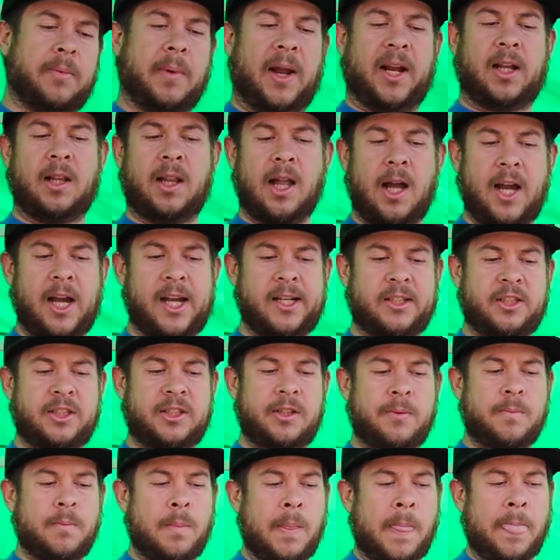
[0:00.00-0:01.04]
clutch,
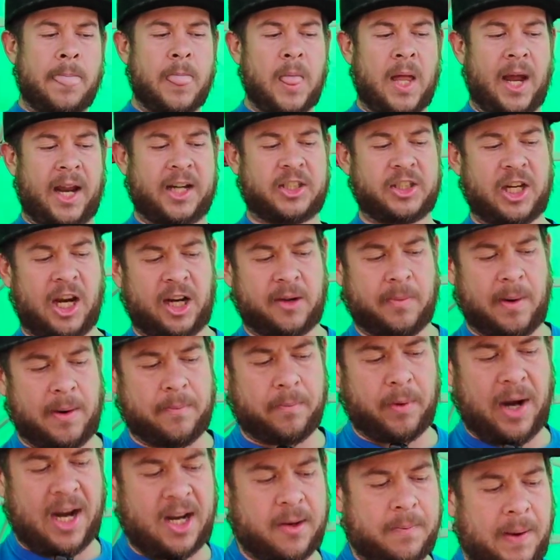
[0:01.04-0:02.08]
I check my
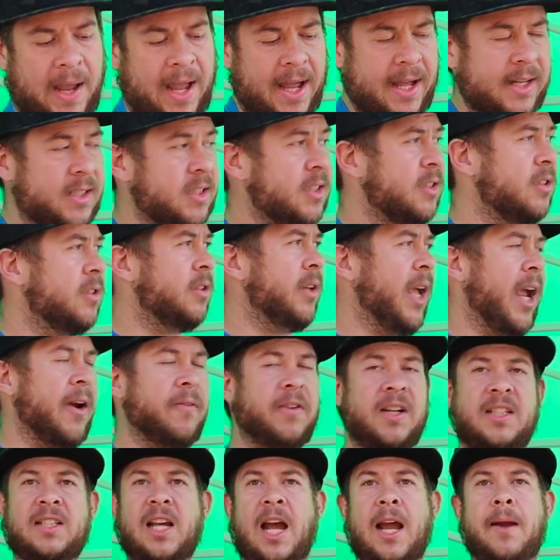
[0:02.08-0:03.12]
brake pads.
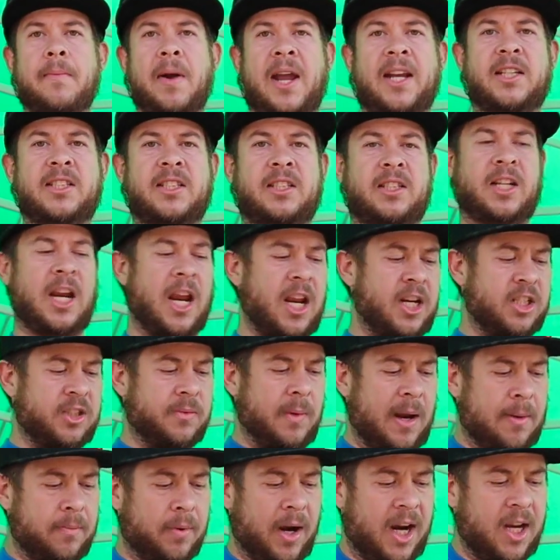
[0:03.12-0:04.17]
Every time I change
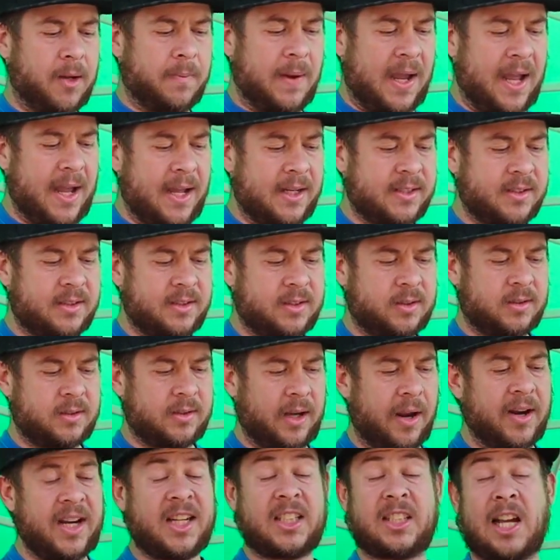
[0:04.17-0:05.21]
my brake pads,
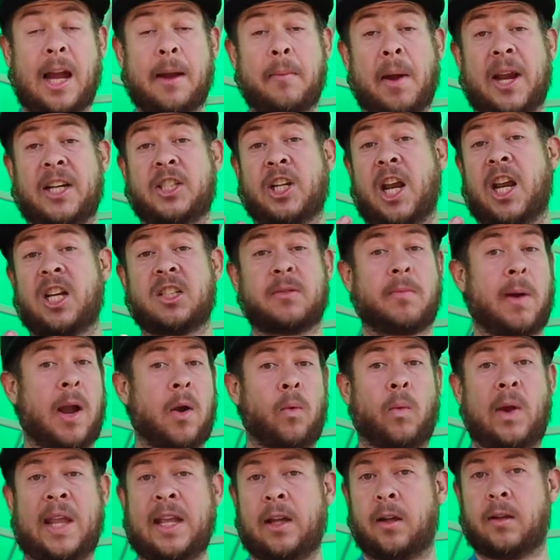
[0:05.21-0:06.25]
anytime I change my
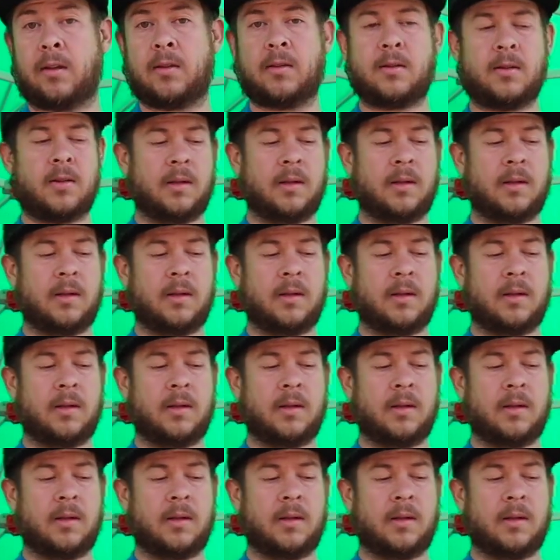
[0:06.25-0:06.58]
wheel,